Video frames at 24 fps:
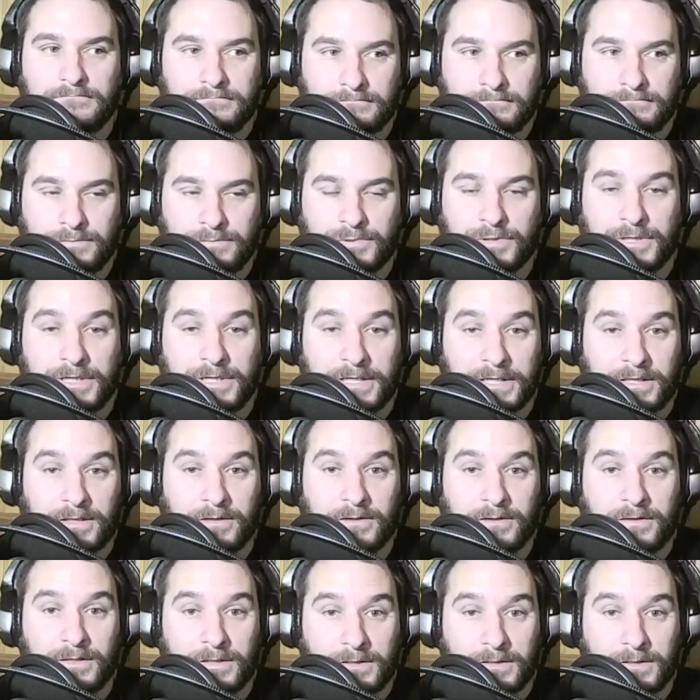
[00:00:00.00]
pretty
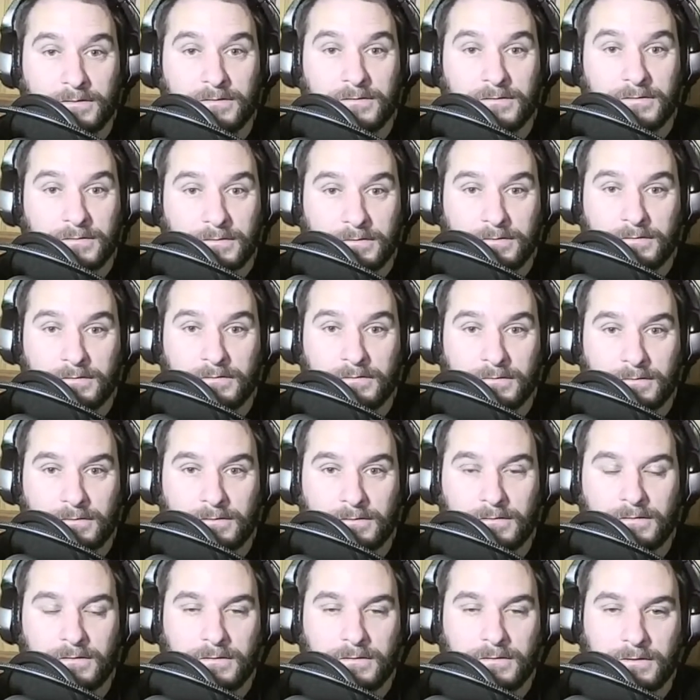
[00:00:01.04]
good,
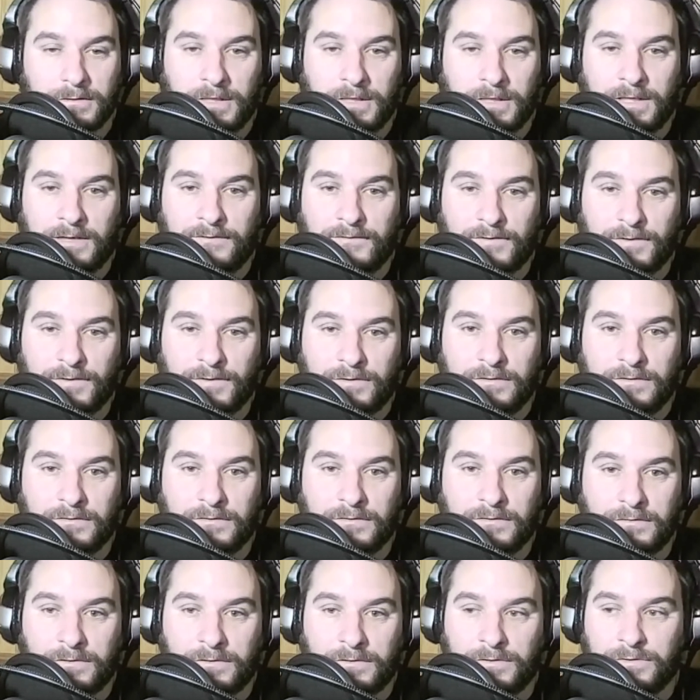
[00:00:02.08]

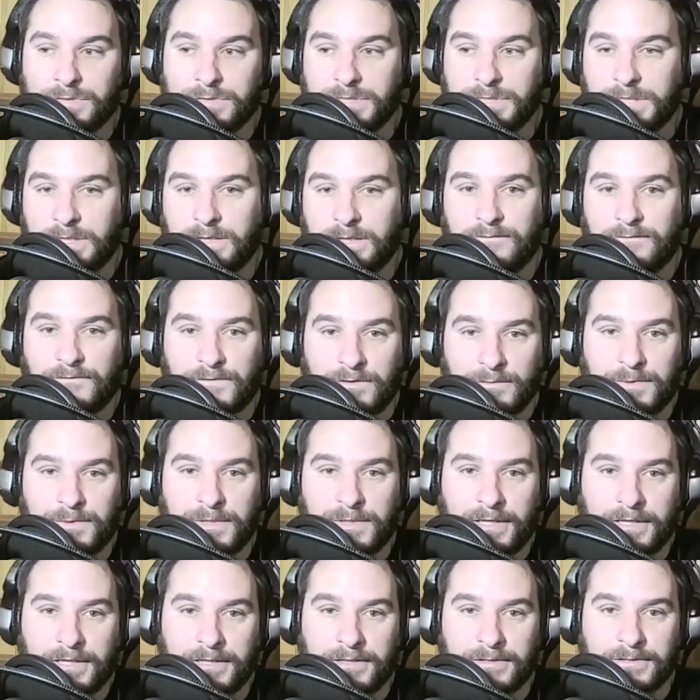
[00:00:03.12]
even losing a few
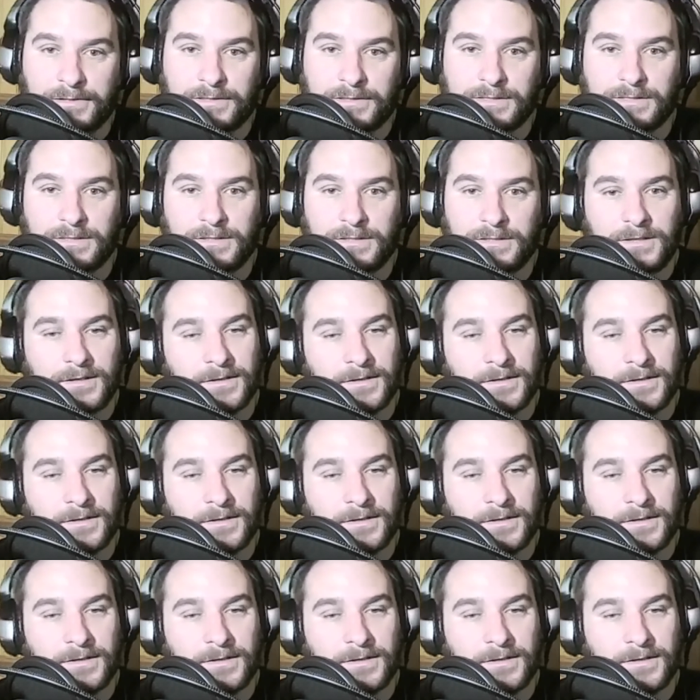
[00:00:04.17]
players.